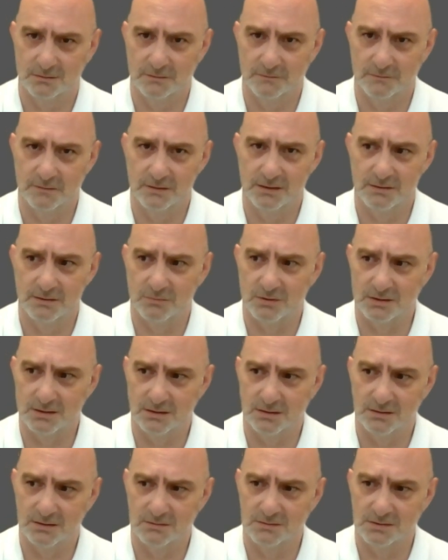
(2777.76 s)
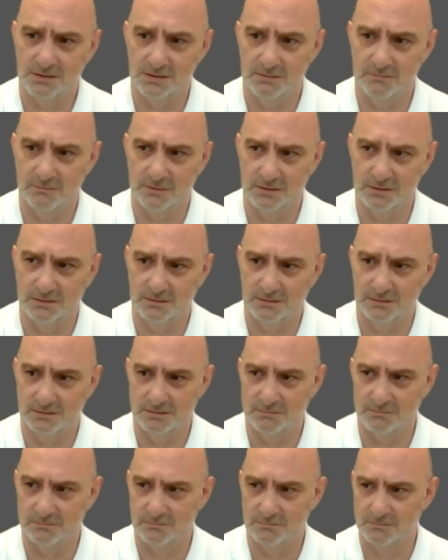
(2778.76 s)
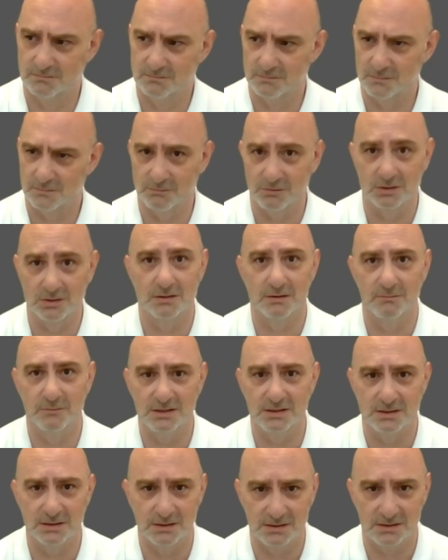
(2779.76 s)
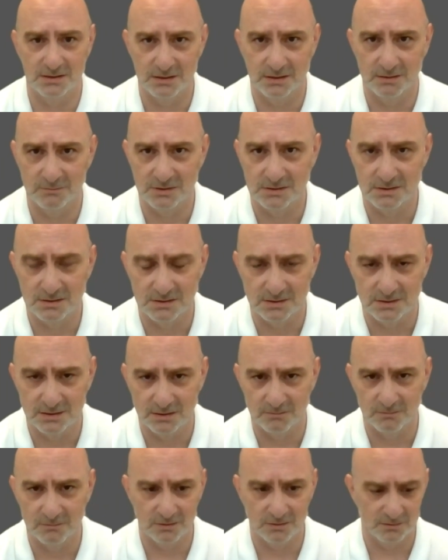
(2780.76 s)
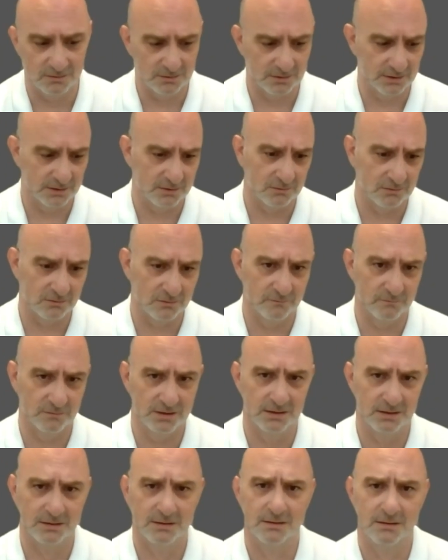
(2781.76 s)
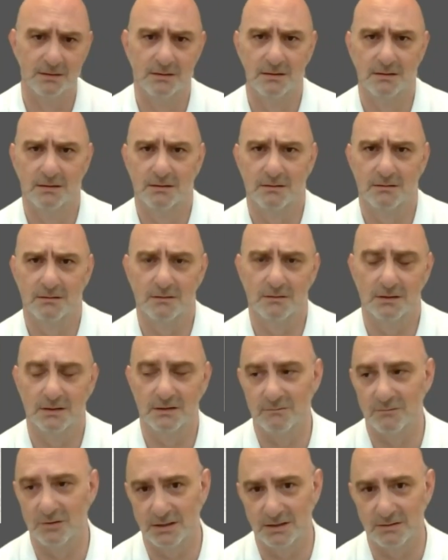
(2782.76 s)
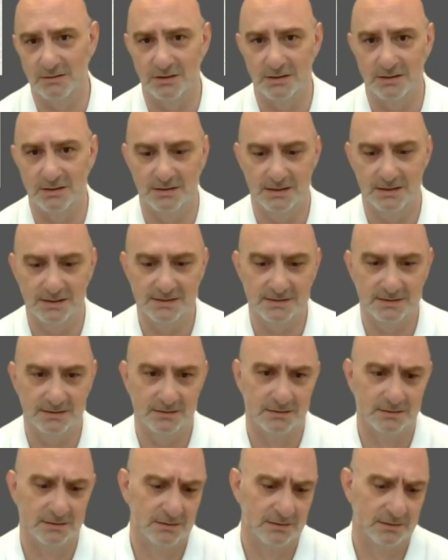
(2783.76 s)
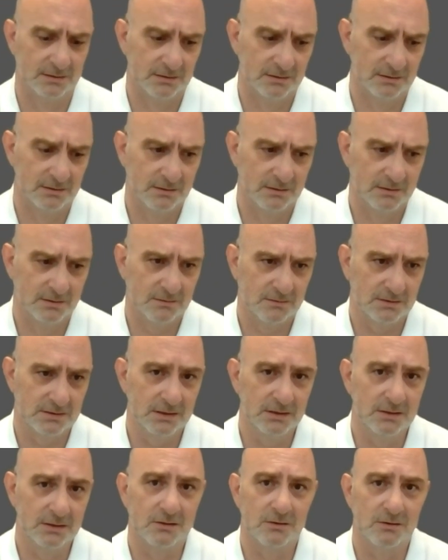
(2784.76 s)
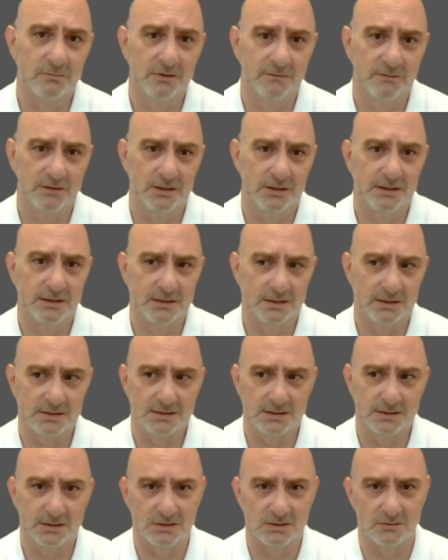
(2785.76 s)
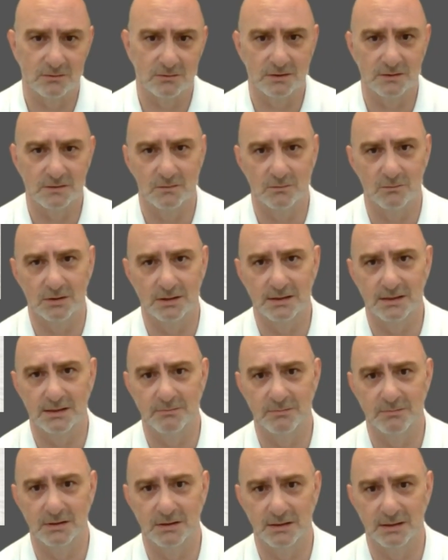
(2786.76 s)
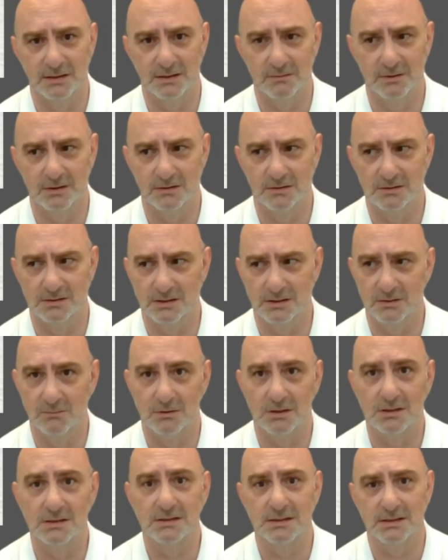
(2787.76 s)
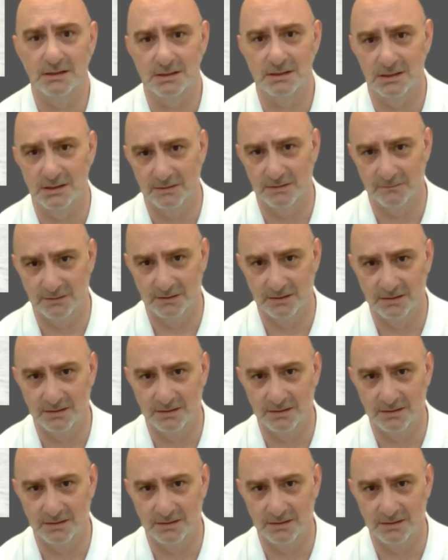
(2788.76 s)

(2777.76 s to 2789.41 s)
and if anybody knows him, then uh, I'm not going to mention his name. Just just tell him to, to get hold of me. I'll leave my email address here because he told me very interesting stories of what happened there because he was actually